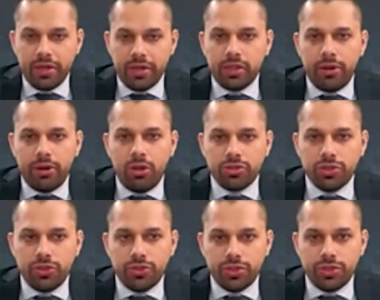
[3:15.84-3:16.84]
also
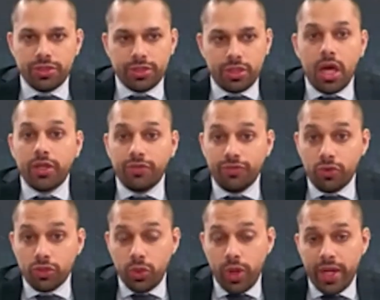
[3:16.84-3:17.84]
uses Conda Forge quite
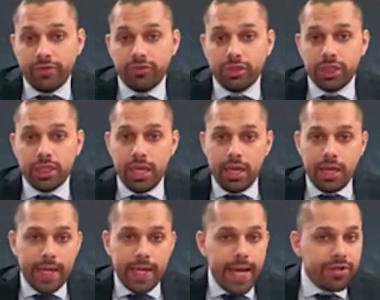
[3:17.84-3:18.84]
heavily. How
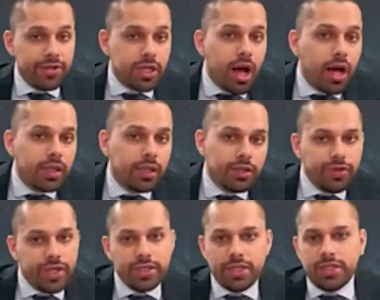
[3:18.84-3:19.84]
does Conda fit into
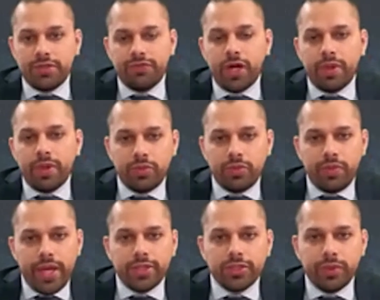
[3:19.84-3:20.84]
this environmental
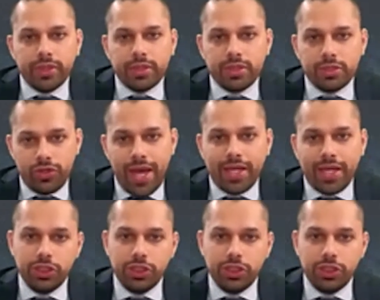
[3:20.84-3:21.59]
management strategy?